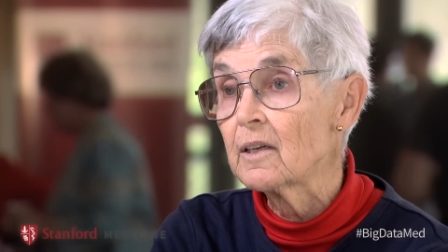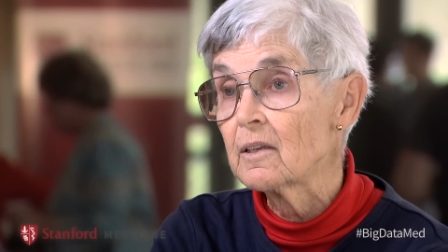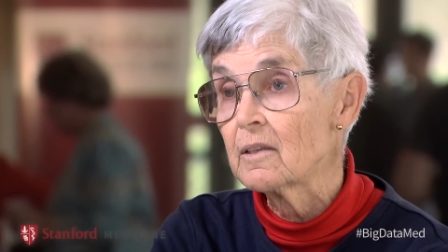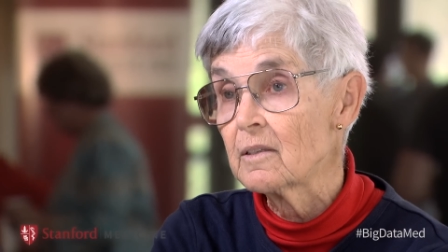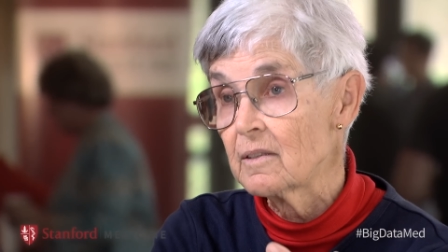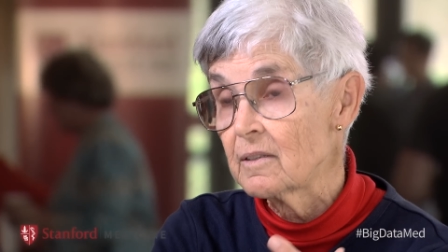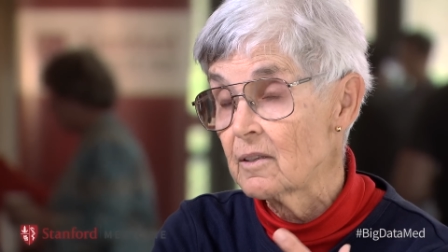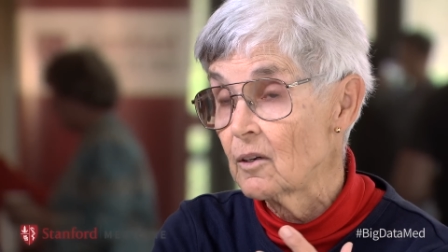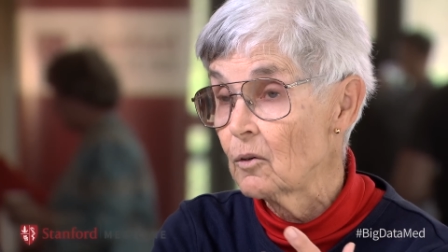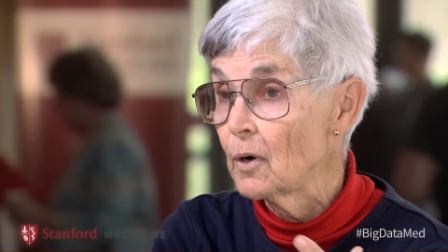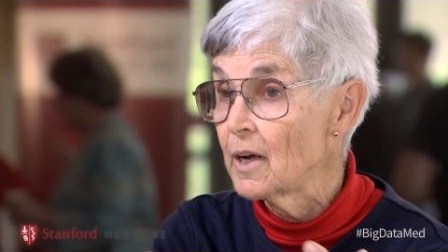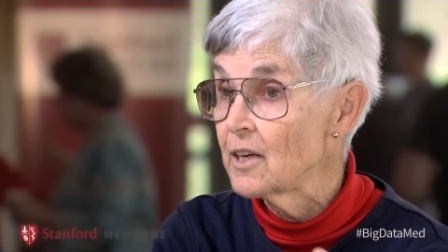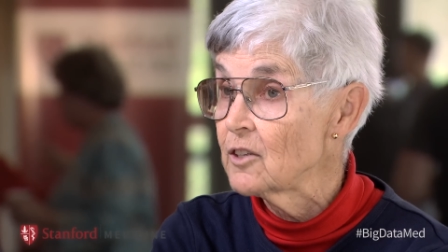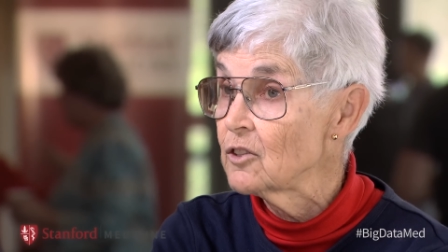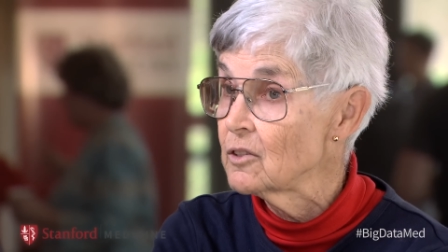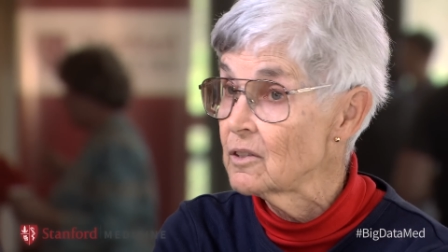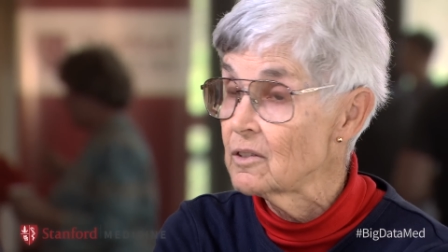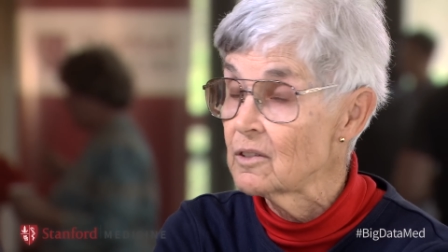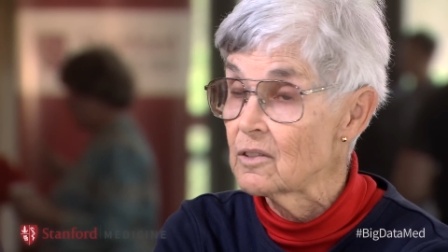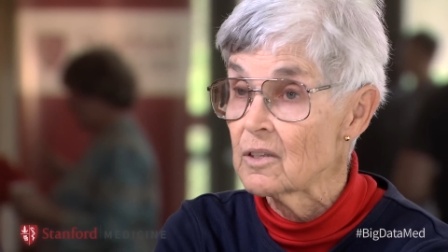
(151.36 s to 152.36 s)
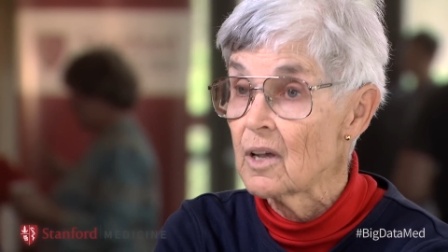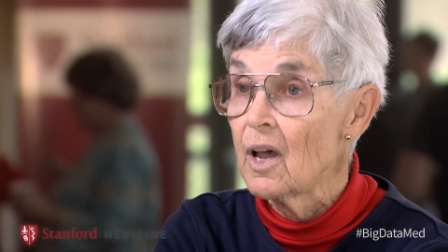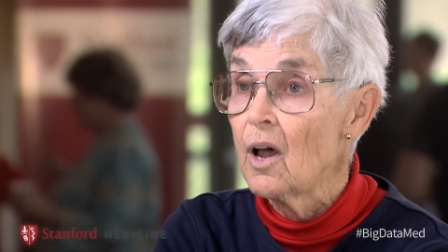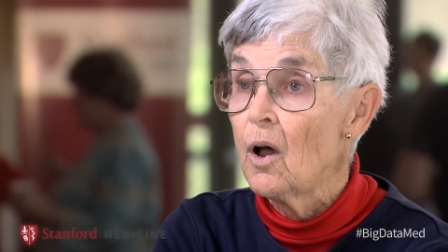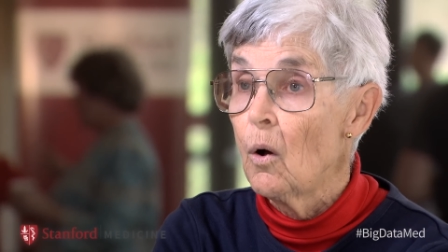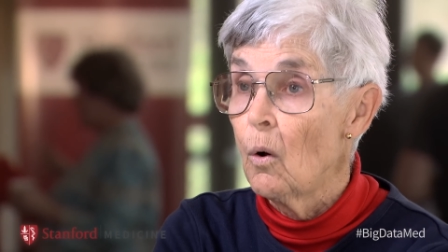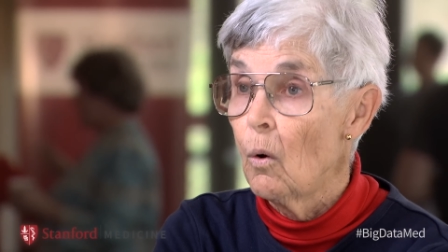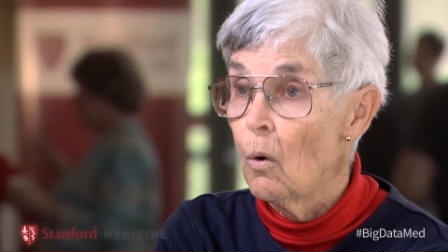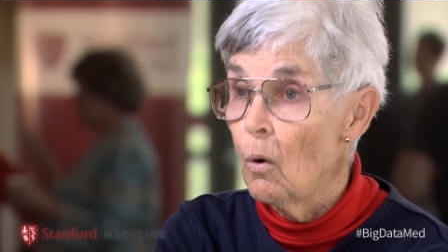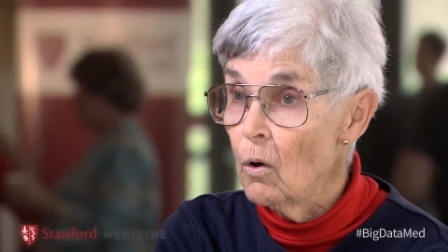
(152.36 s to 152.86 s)
considerations,
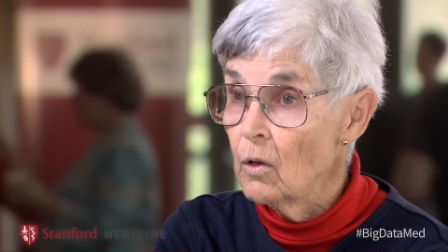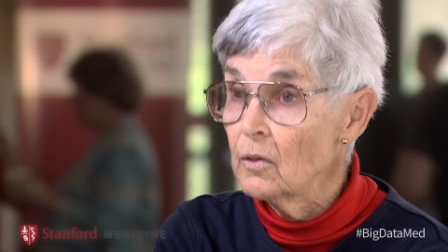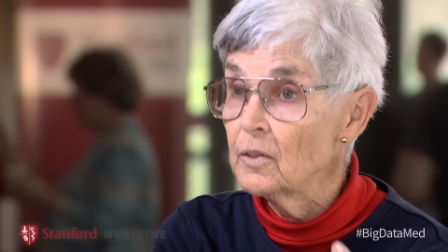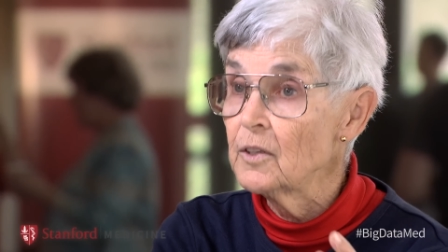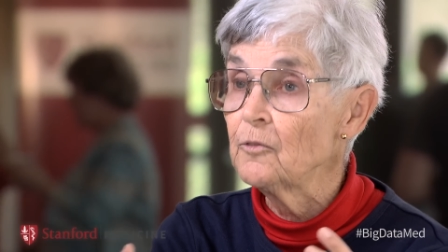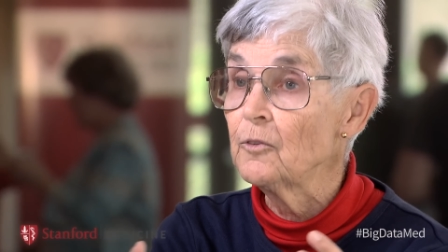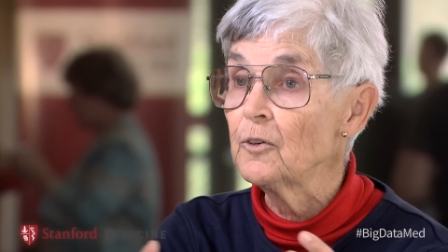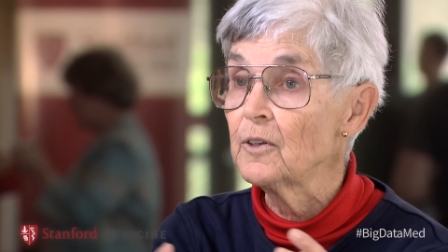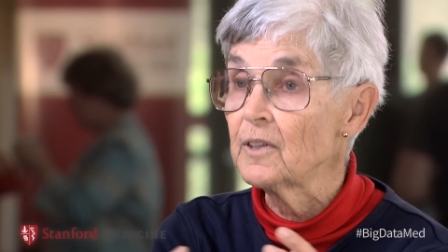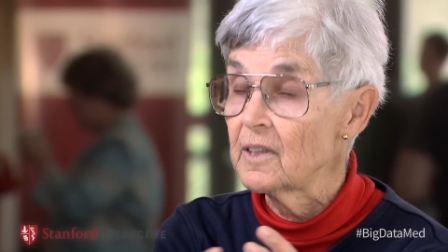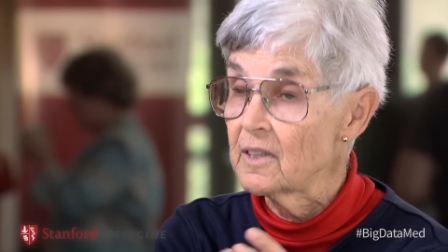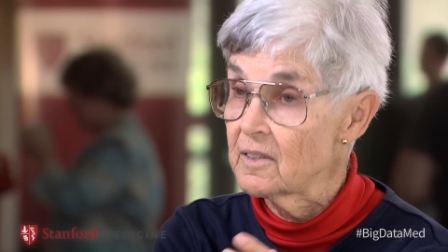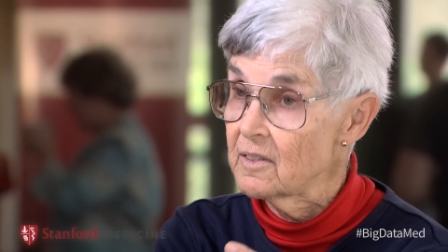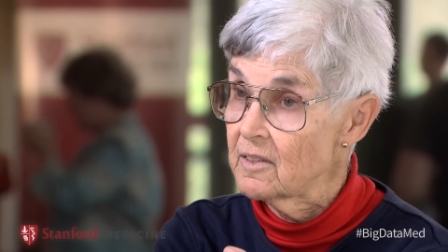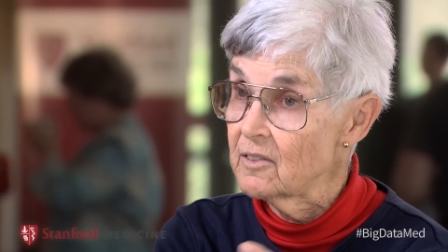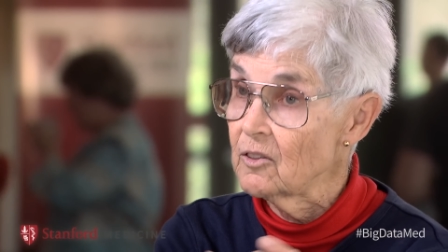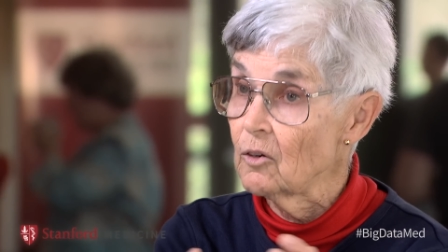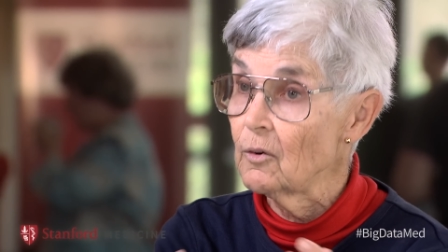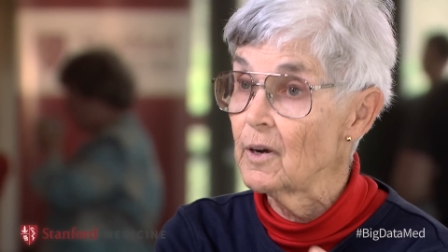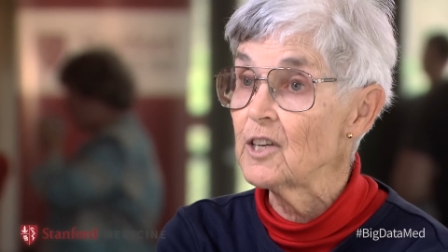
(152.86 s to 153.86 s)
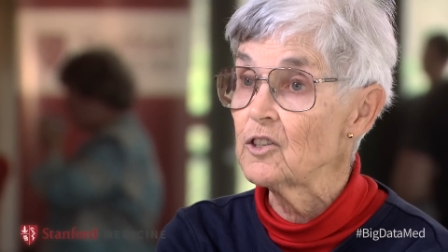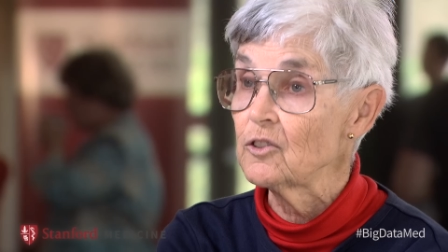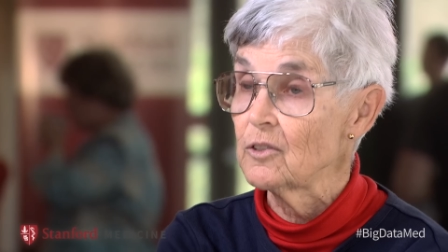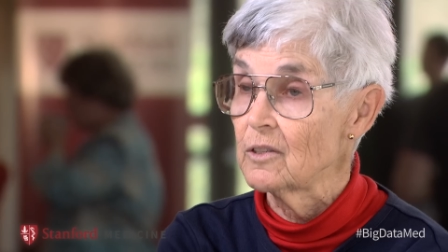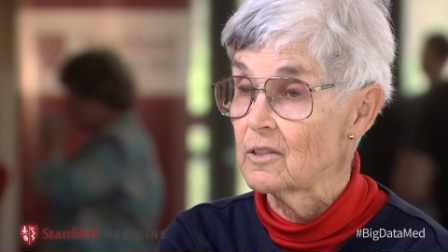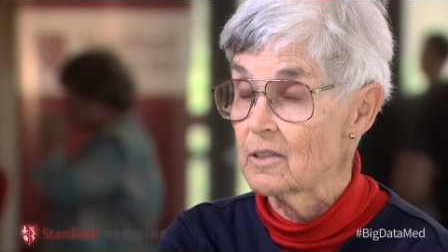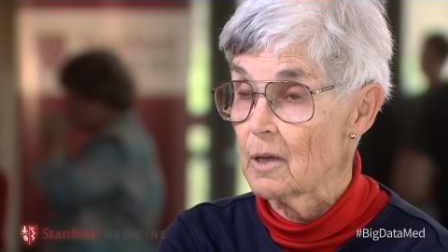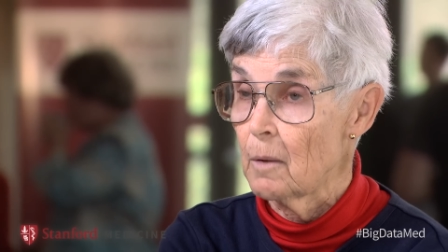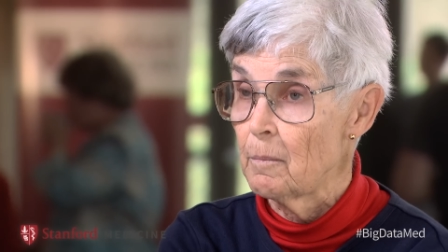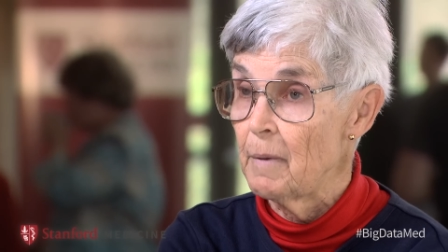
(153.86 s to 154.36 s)
all different
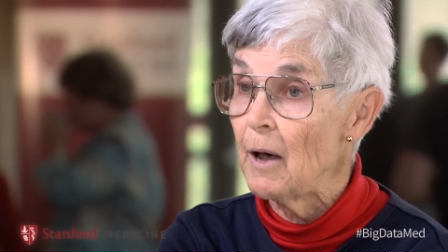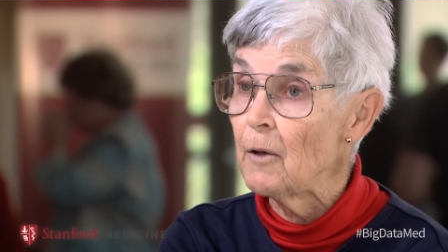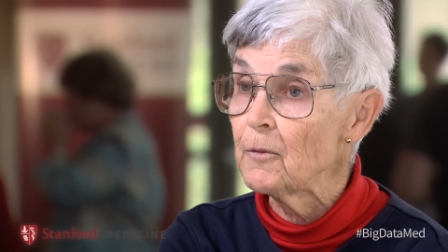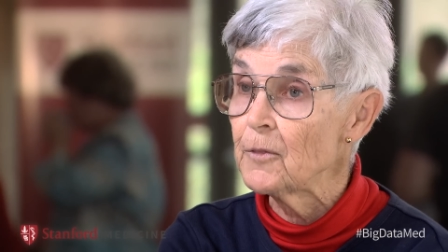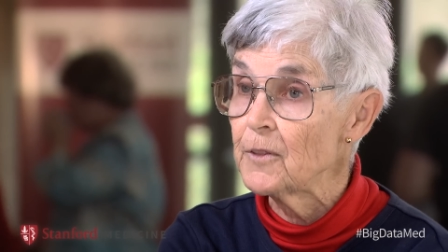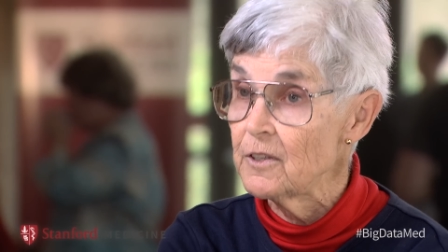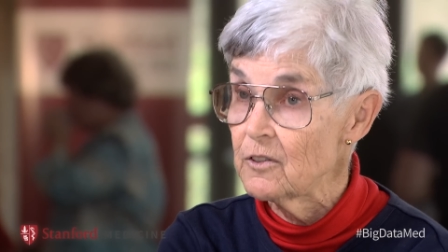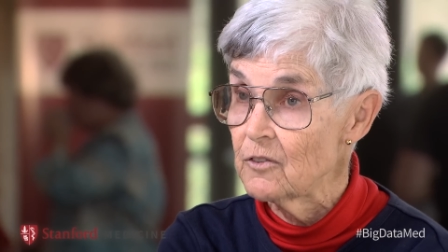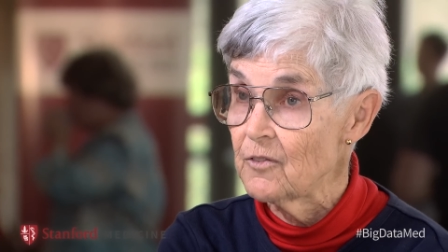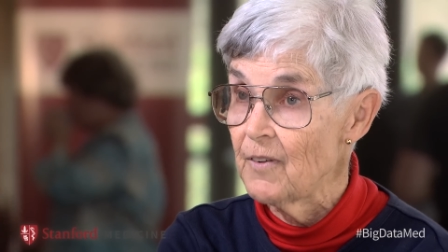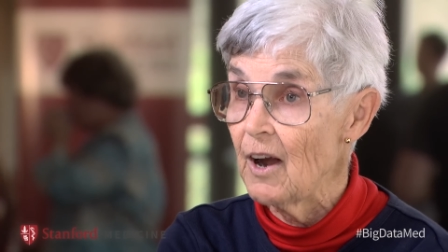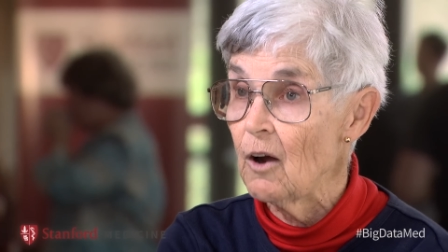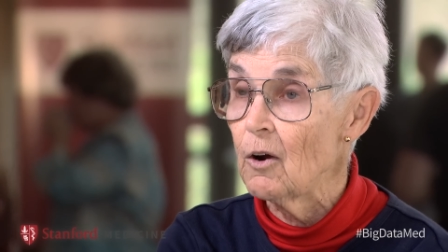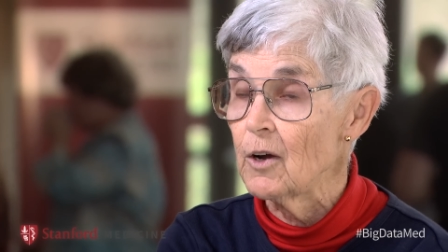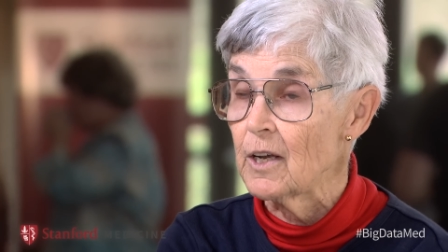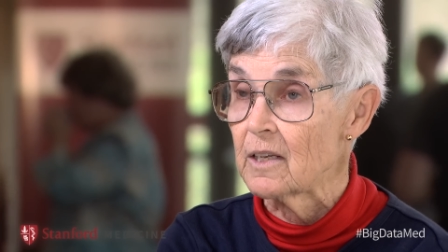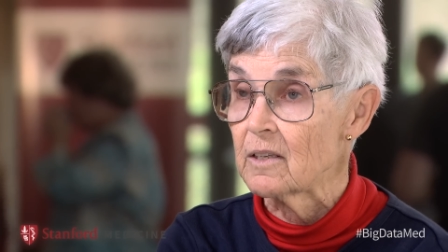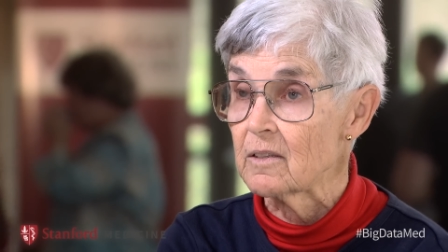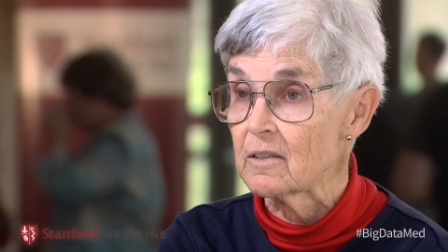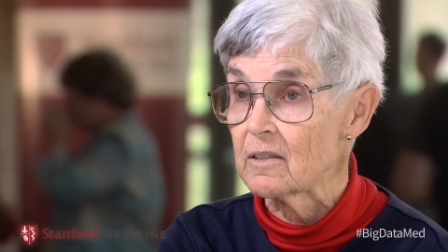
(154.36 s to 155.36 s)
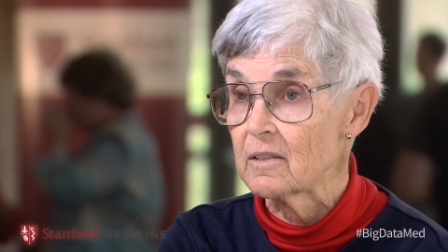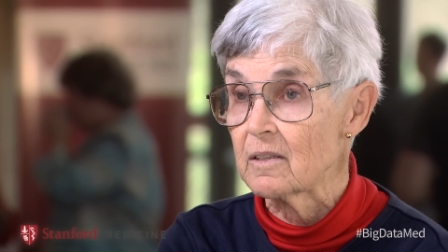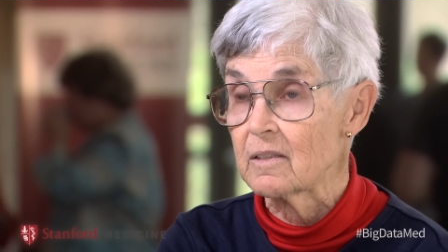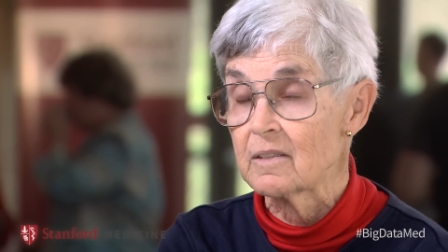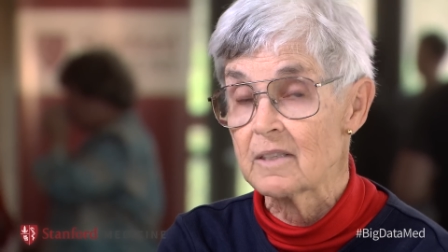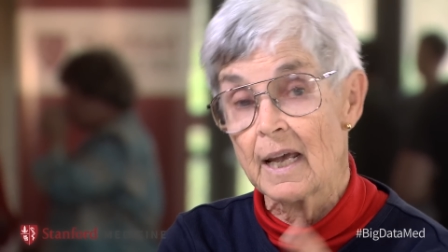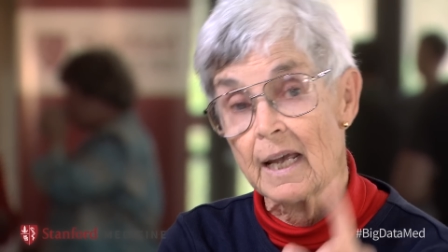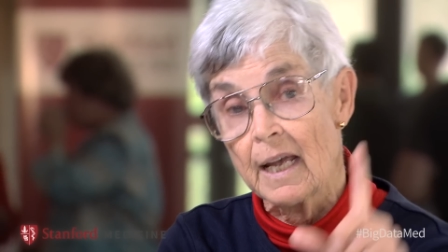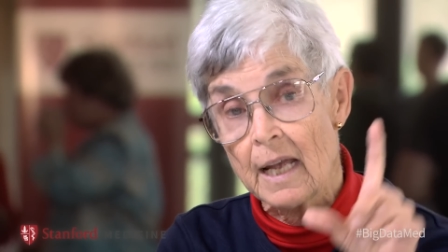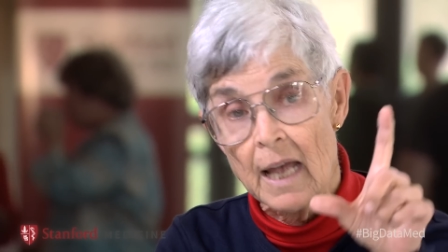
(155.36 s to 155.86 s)
considerations about these variants to
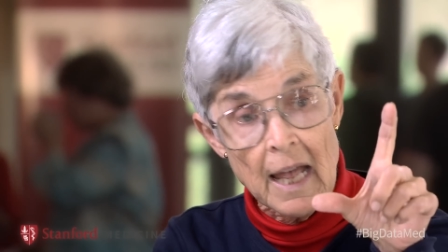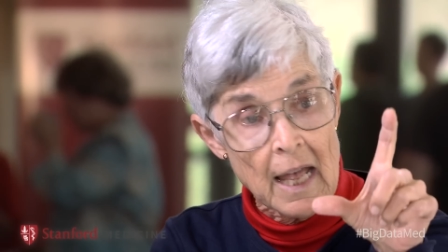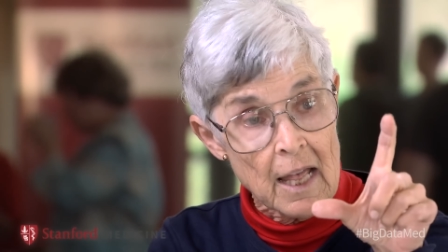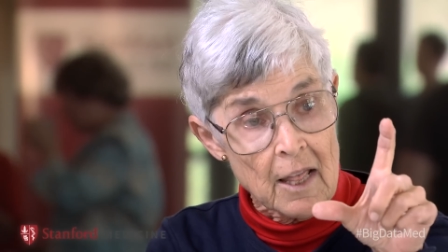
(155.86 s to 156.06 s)
say,